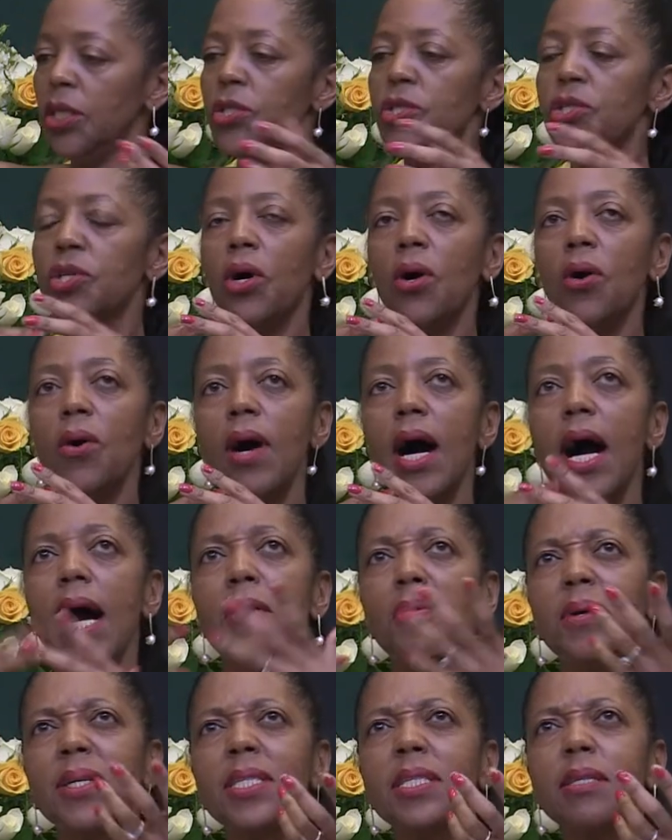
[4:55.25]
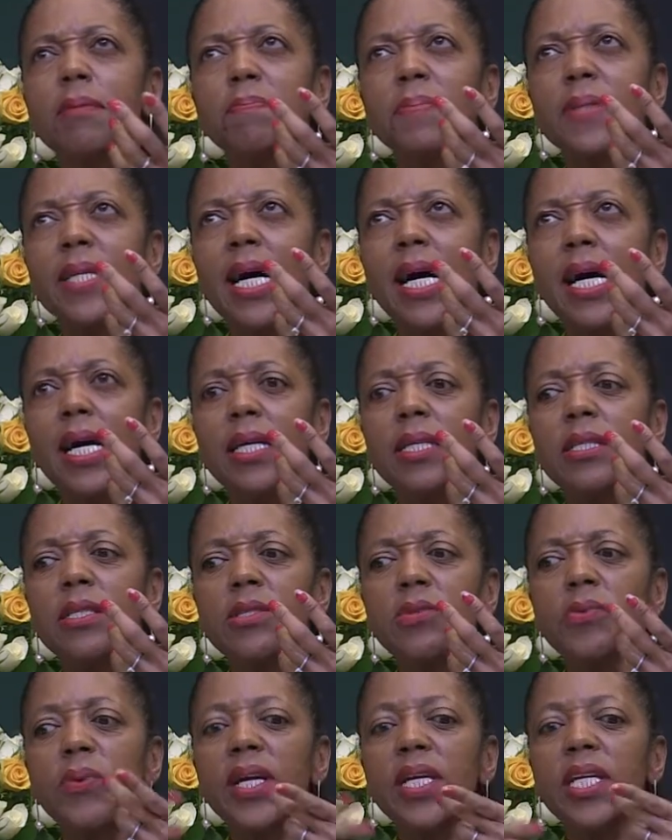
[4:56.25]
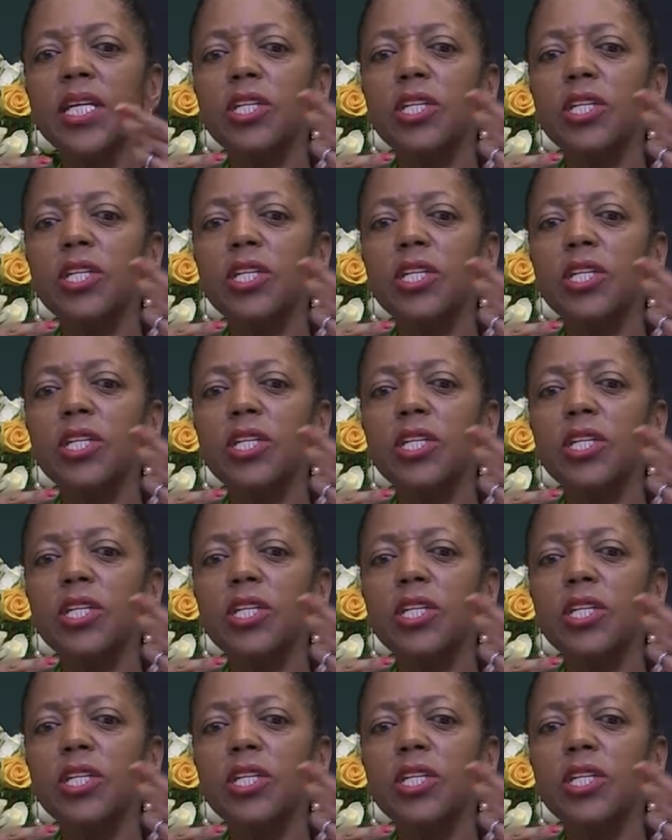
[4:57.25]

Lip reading: So I was surprised when